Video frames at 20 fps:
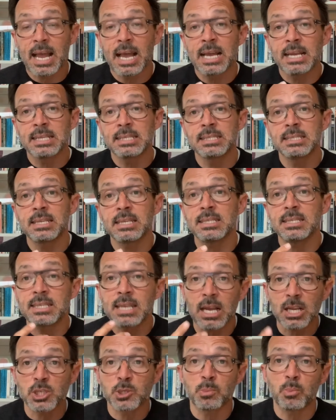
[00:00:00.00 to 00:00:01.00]
and
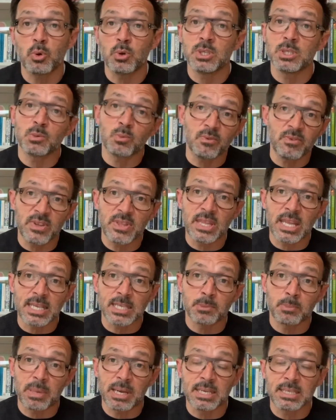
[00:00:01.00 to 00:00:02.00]
touch points within that
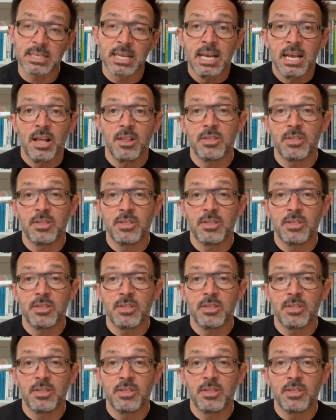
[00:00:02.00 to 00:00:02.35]
space